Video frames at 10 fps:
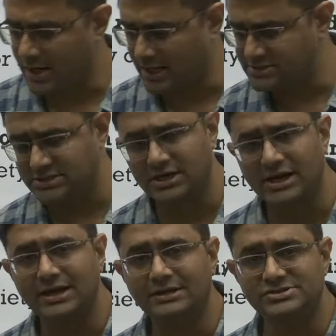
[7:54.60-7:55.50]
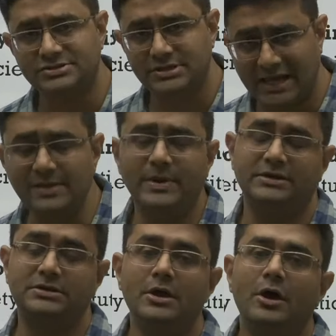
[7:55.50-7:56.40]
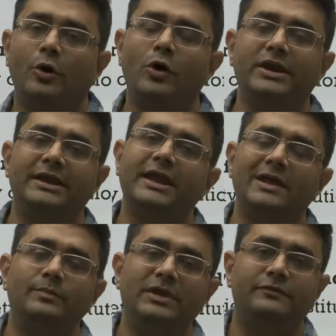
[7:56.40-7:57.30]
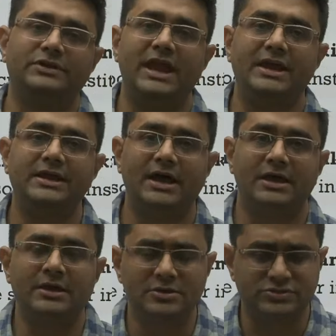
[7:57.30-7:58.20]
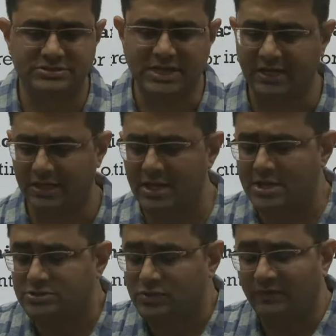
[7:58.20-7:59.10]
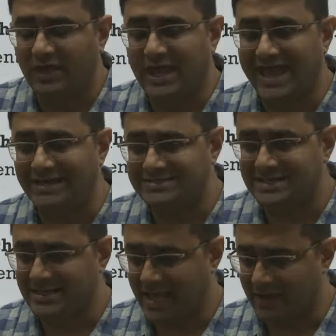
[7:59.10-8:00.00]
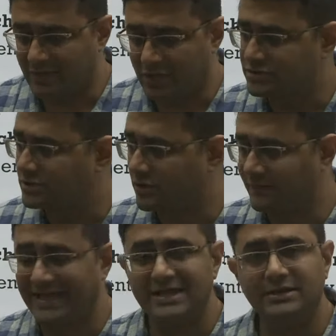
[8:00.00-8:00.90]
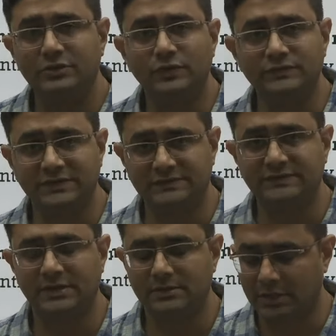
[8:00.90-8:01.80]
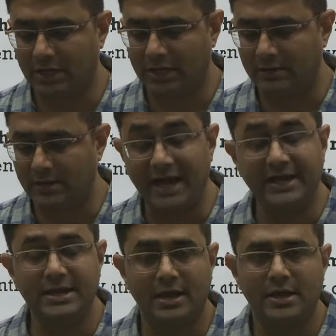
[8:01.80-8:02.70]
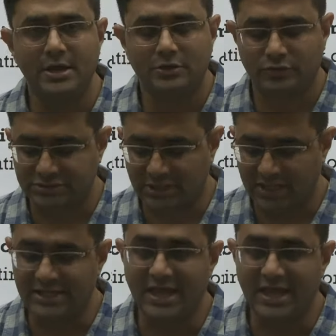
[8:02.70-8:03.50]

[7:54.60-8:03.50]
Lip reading: cultural element, or it can be for the entire society. So we can see the evolution, or we can use this idea to study the